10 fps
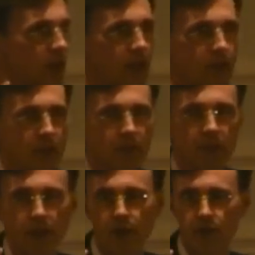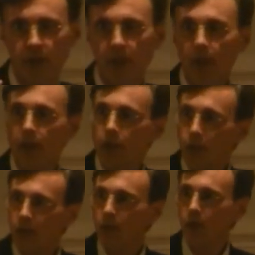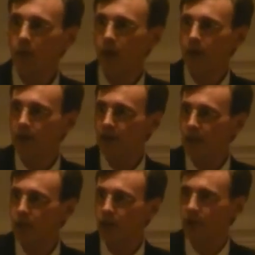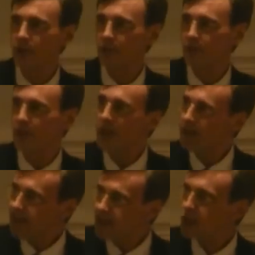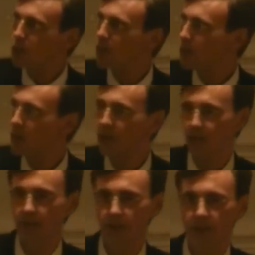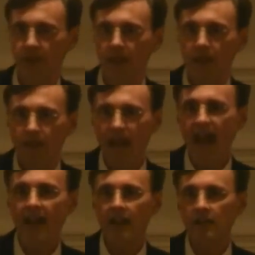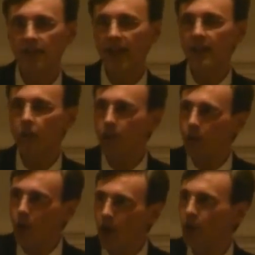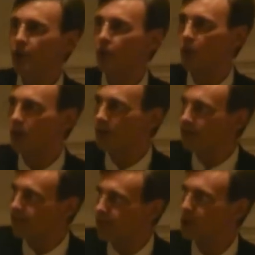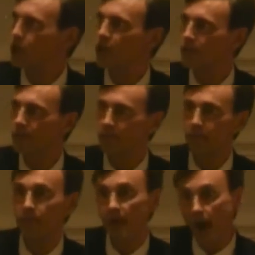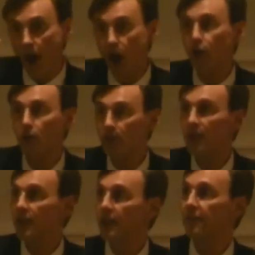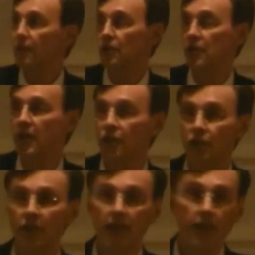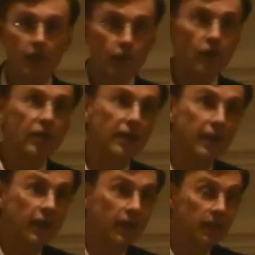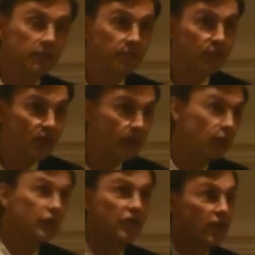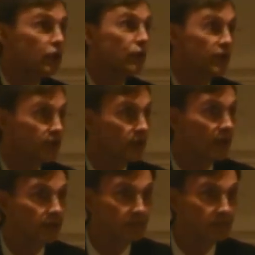document of a country. You want to know what American exceptionalism is? That's a big piece of it. That and the fact that we were also one of the first, arguably the first nation, certainly in several centuries,